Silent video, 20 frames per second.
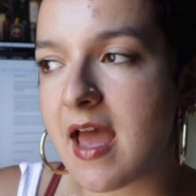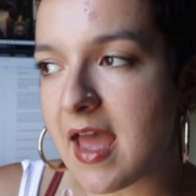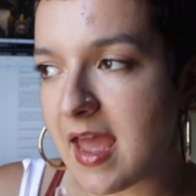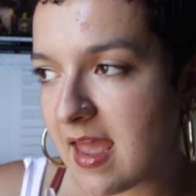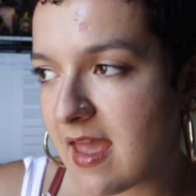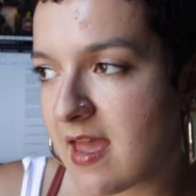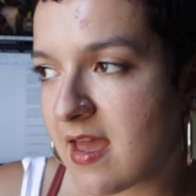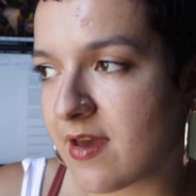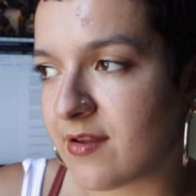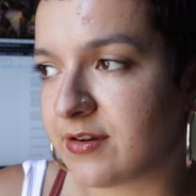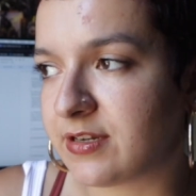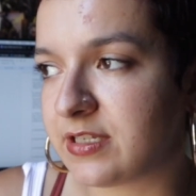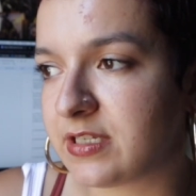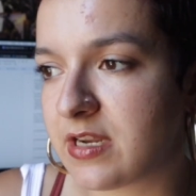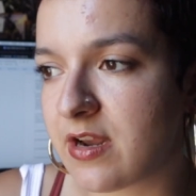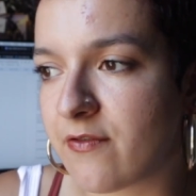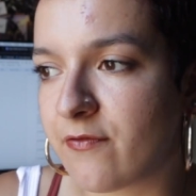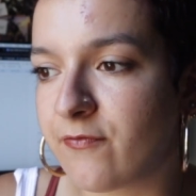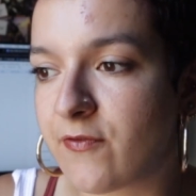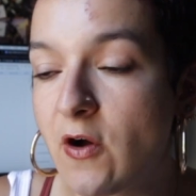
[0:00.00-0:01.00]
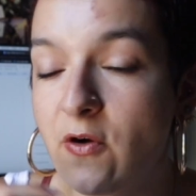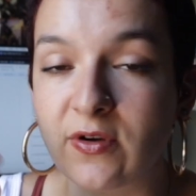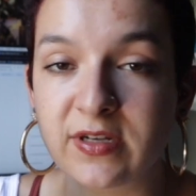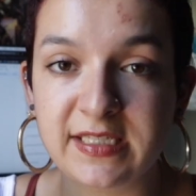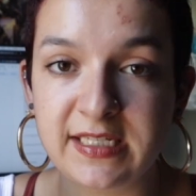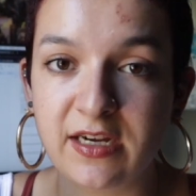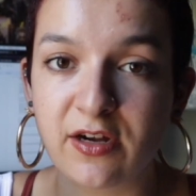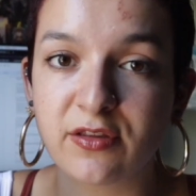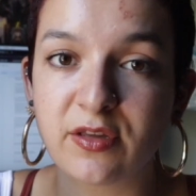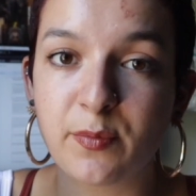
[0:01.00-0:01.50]
And
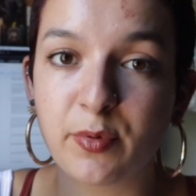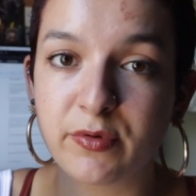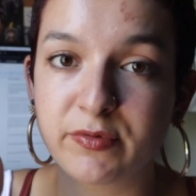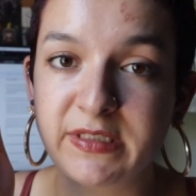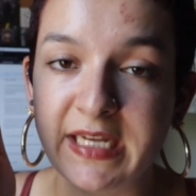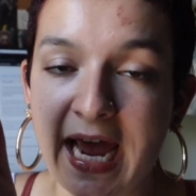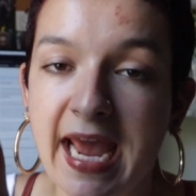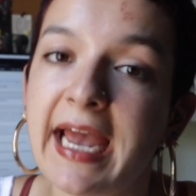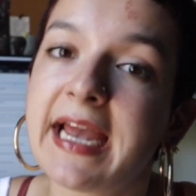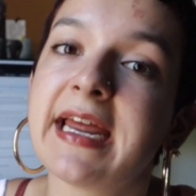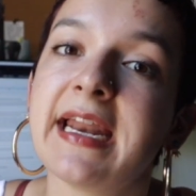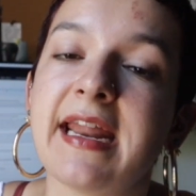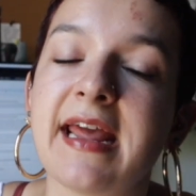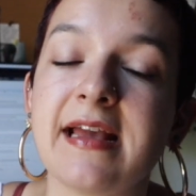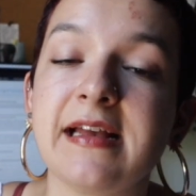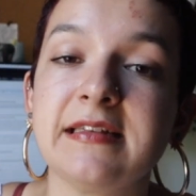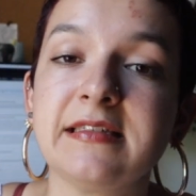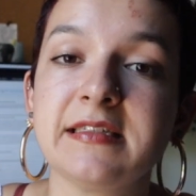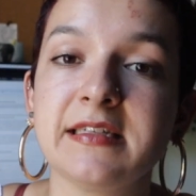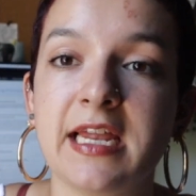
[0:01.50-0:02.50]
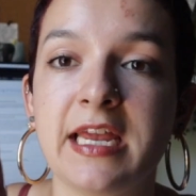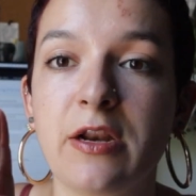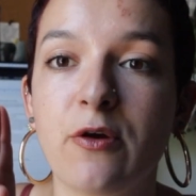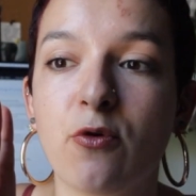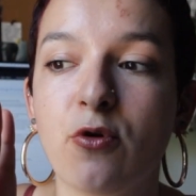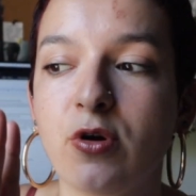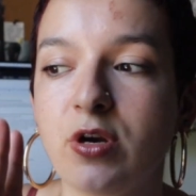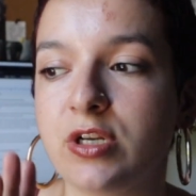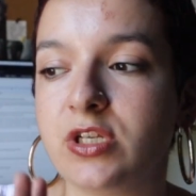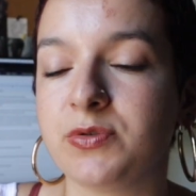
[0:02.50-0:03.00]
focusing on the protagonist in
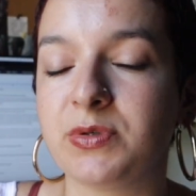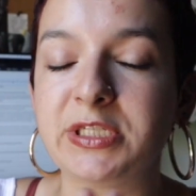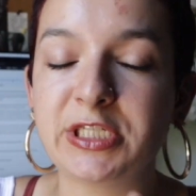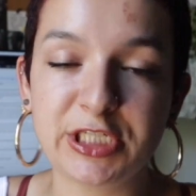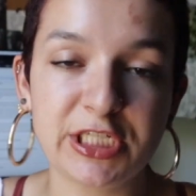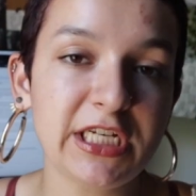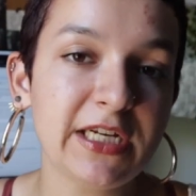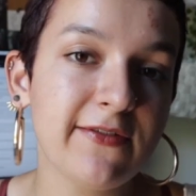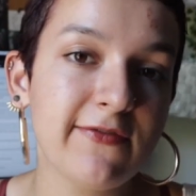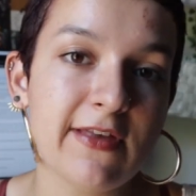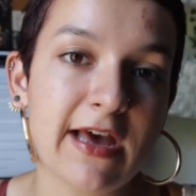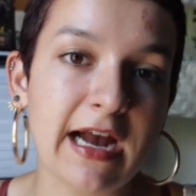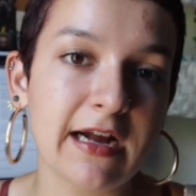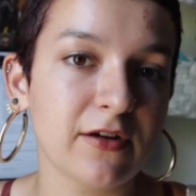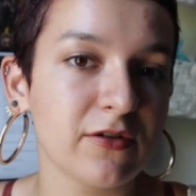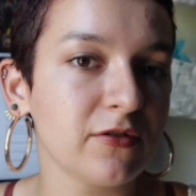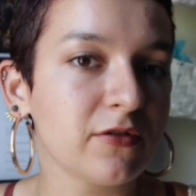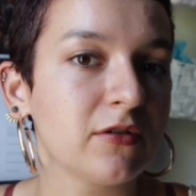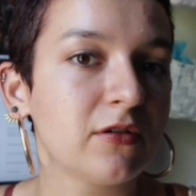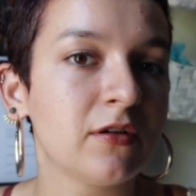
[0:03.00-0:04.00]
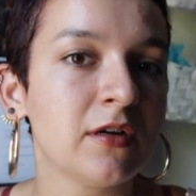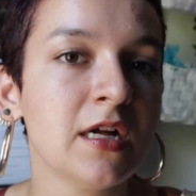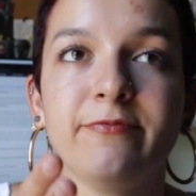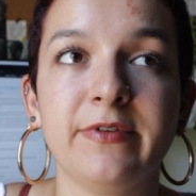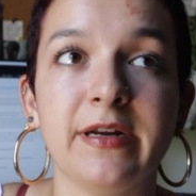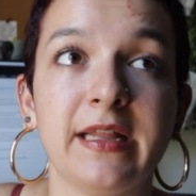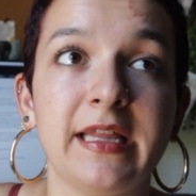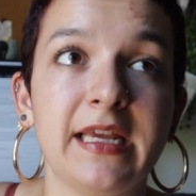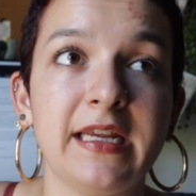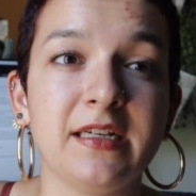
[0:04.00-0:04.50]
order to achieve that goal
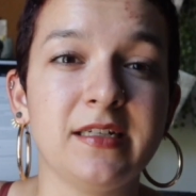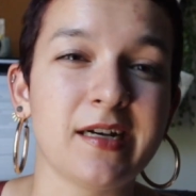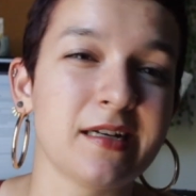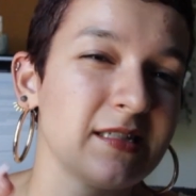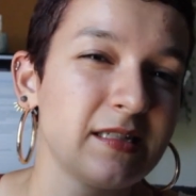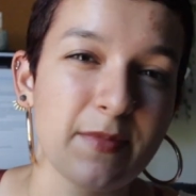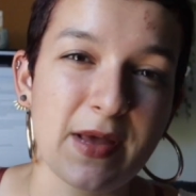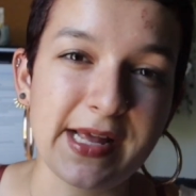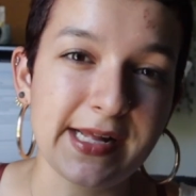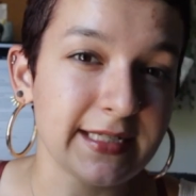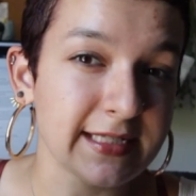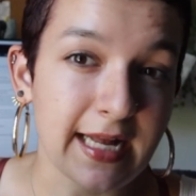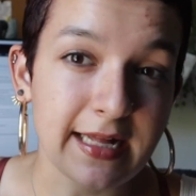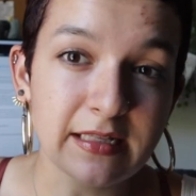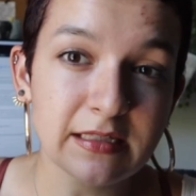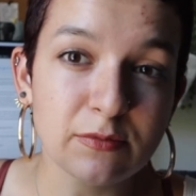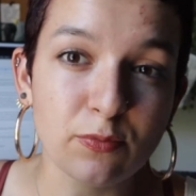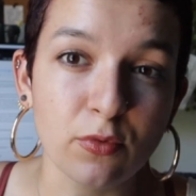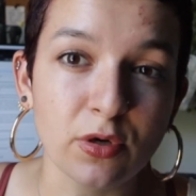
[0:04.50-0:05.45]
really does make sense,